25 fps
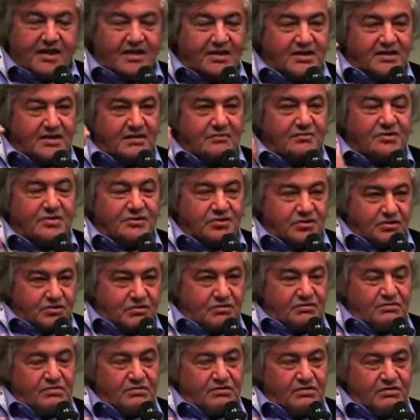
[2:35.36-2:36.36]
Number
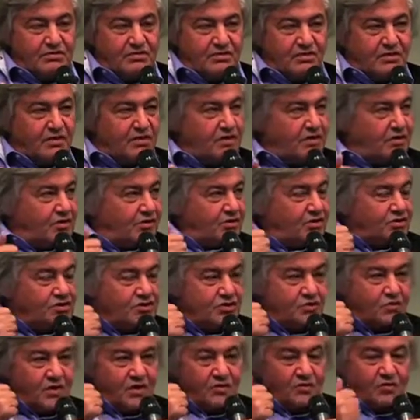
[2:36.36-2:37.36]
two, so
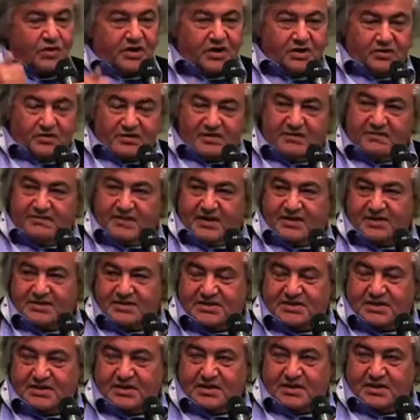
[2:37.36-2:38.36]
when we are
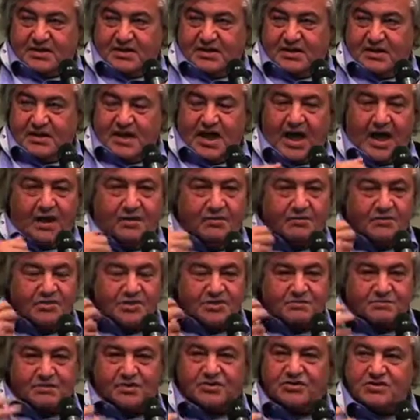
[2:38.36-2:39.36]
investing, our
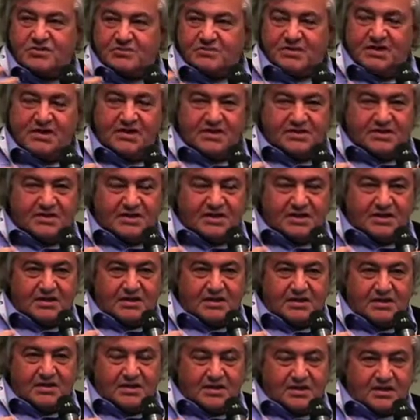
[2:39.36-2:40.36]
responsibility
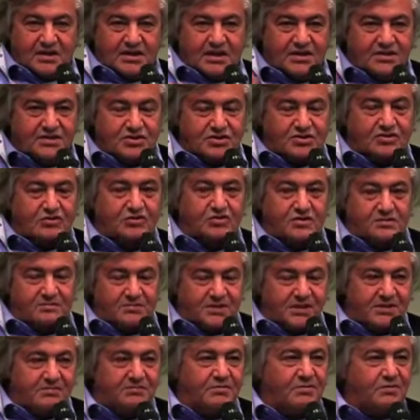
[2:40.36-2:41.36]
is to the
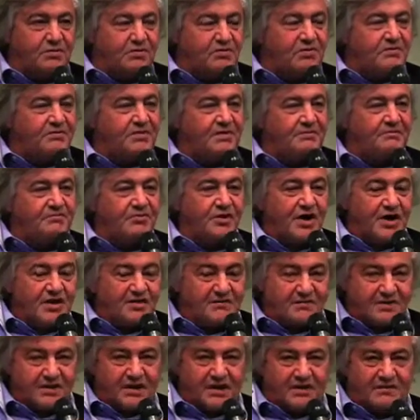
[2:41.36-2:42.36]
people who have been brave
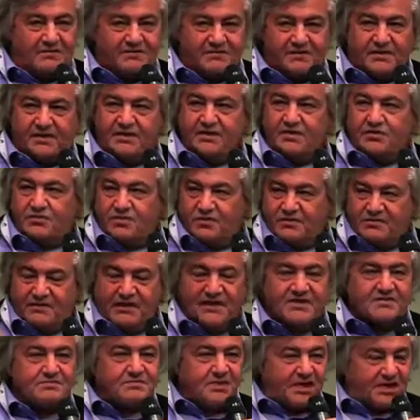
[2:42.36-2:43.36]
enough to
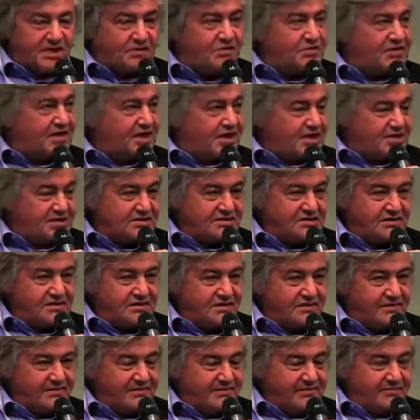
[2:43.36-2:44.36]
invest money with us.
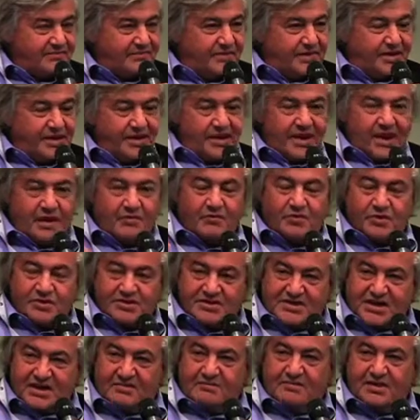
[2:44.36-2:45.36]
And what does
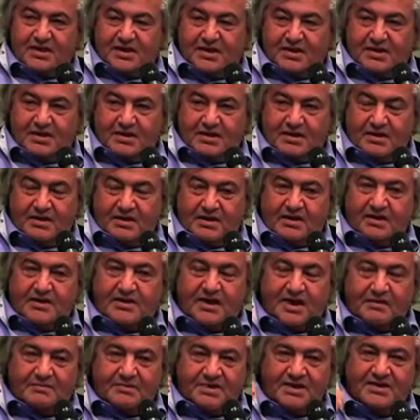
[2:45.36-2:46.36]
that mean?
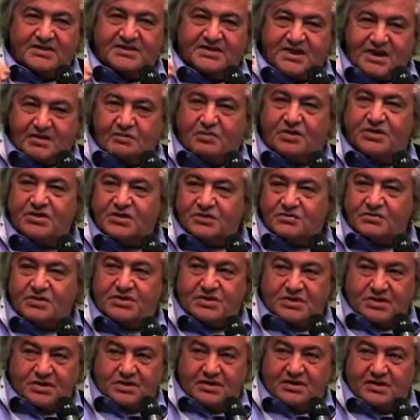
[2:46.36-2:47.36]
That means they want a
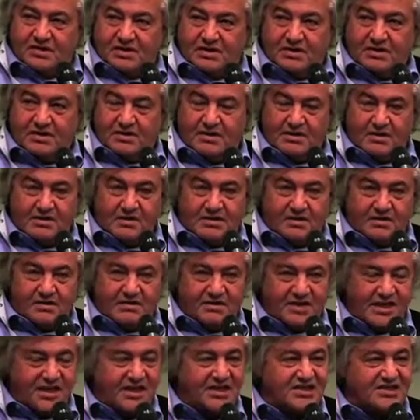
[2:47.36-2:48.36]
return.
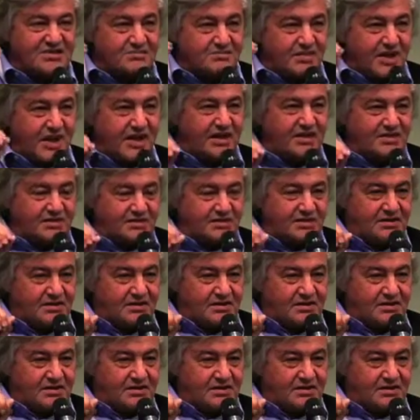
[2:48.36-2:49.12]
They expect